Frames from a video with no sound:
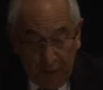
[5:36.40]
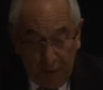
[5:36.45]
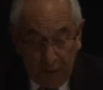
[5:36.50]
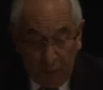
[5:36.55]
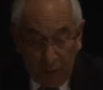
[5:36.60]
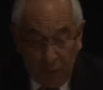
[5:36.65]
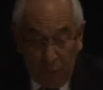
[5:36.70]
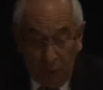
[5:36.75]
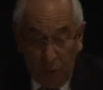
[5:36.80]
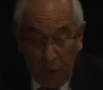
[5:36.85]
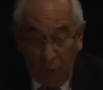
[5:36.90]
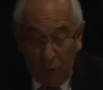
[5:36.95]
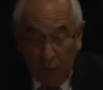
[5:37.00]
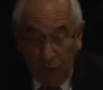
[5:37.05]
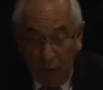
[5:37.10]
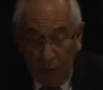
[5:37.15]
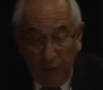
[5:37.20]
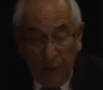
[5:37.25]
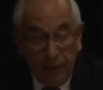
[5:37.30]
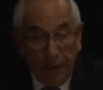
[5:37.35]
has more
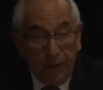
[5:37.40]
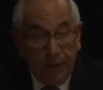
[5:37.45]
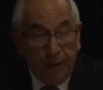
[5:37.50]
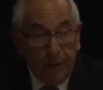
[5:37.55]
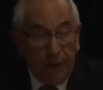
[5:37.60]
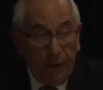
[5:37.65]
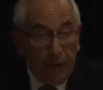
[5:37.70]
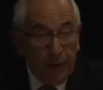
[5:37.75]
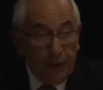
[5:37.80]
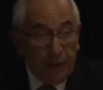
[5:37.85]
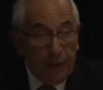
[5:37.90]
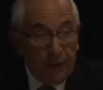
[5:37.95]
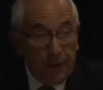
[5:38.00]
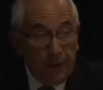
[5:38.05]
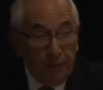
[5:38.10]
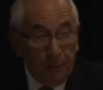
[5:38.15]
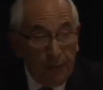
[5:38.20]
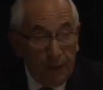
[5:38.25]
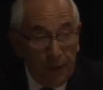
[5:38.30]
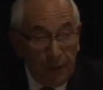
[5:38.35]
than
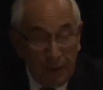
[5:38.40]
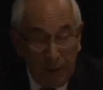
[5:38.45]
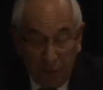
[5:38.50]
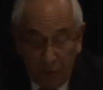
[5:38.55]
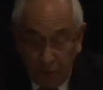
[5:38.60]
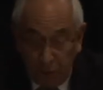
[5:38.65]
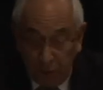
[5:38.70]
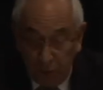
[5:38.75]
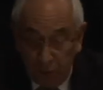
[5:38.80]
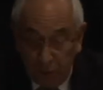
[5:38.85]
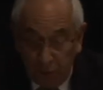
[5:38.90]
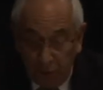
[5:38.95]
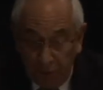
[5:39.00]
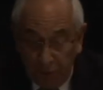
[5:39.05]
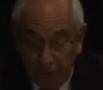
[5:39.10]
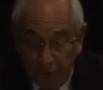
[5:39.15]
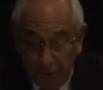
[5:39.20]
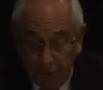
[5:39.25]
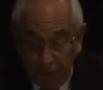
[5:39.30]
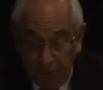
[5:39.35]
19 million
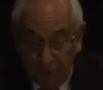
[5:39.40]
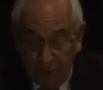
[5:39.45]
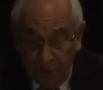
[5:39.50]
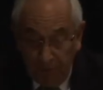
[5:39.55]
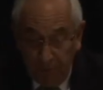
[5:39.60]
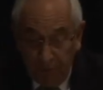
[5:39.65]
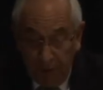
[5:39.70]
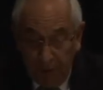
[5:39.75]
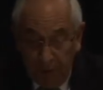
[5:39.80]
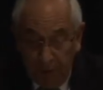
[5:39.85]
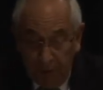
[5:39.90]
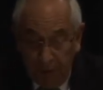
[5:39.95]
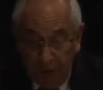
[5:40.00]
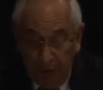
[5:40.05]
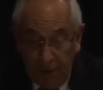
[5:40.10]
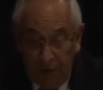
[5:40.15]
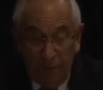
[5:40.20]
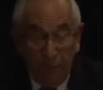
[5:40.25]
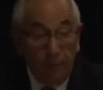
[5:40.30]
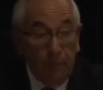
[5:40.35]
users
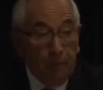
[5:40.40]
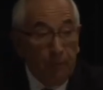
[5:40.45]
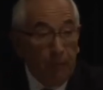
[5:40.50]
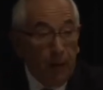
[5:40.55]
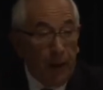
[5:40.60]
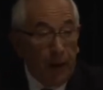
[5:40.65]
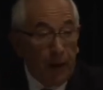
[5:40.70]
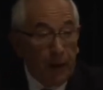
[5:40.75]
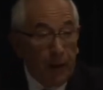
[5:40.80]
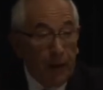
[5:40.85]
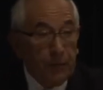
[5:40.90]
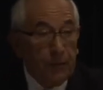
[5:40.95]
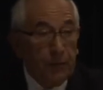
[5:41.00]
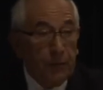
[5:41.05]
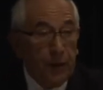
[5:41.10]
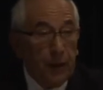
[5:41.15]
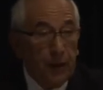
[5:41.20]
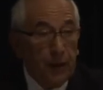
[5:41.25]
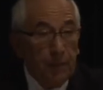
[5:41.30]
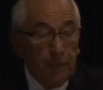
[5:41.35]
in my country.
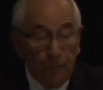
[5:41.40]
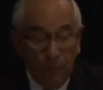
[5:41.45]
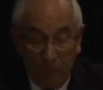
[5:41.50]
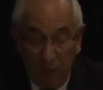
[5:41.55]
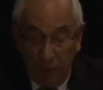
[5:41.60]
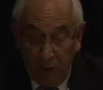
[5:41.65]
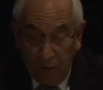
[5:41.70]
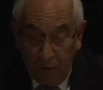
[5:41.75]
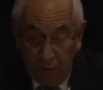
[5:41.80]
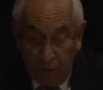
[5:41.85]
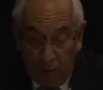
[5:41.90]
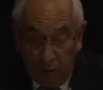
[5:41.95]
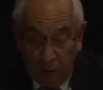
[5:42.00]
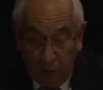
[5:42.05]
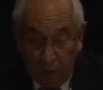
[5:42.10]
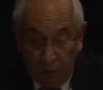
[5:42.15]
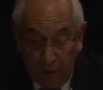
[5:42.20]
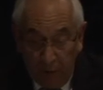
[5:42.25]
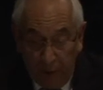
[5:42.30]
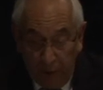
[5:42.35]

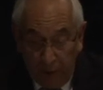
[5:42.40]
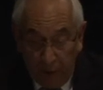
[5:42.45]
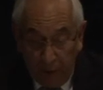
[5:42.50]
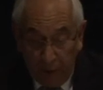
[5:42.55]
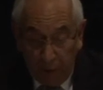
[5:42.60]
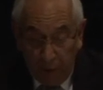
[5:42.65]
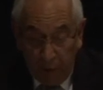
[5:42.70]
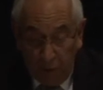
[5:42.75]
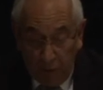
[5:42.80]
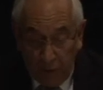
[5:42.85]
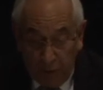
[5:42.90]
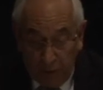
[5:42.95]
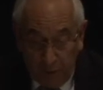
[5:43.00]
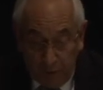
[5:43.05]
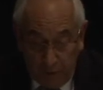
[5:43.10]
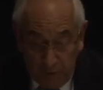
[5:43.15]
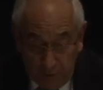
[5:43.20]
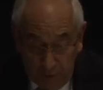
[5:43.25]
Worldwide, according